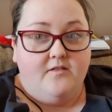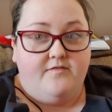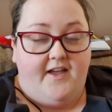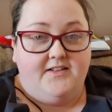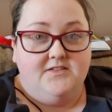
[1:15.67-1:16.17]

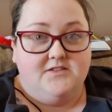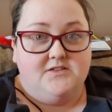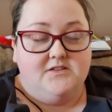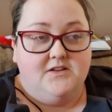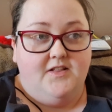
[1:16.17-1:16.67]

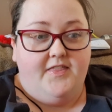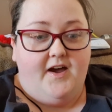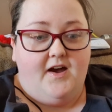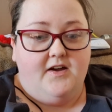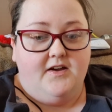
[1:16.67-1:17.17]
fence
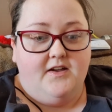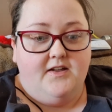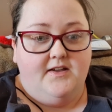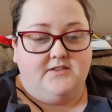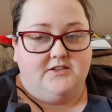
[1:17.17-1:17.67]
that
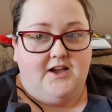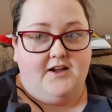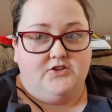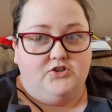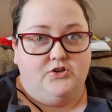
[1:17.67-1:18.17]
is
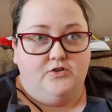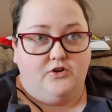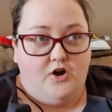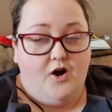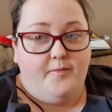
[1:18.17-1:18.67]
attached to the
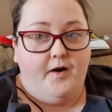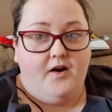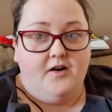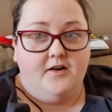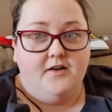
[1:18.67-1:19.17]
car
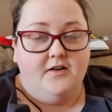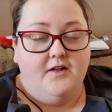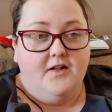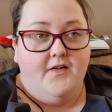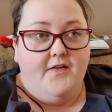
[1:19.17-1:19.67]
park
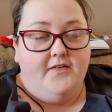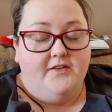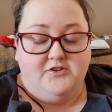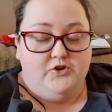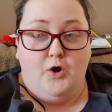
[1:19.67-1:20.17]

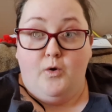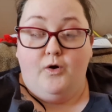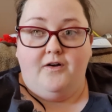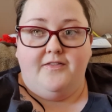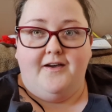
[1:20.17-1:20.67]
is no
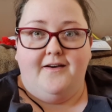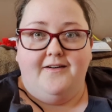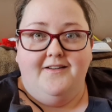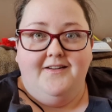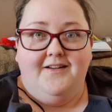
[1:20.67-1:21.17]
longer there.
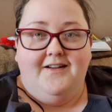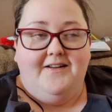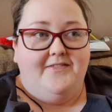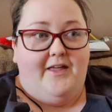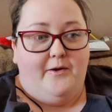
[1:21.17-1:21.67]

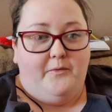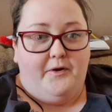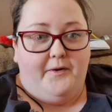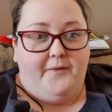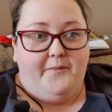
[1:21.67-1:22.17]
There
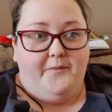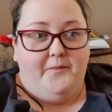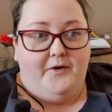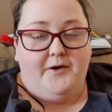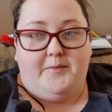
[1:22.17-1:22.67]
were
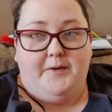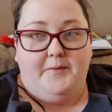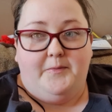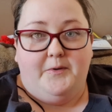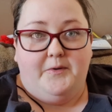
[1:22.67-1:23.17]
work
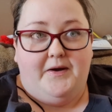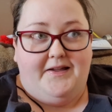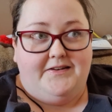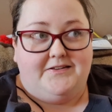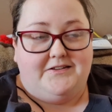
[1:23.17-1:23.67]
people
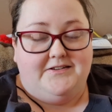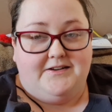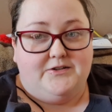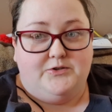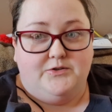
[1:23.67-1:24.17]
and
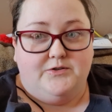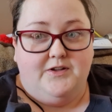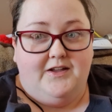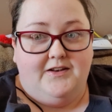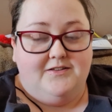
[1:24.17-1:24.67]
next door
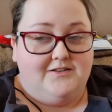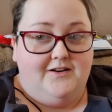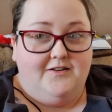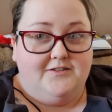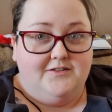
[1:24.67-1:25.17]
in his
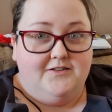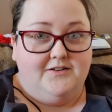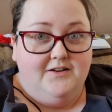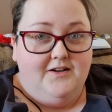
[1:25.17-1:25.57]
garden,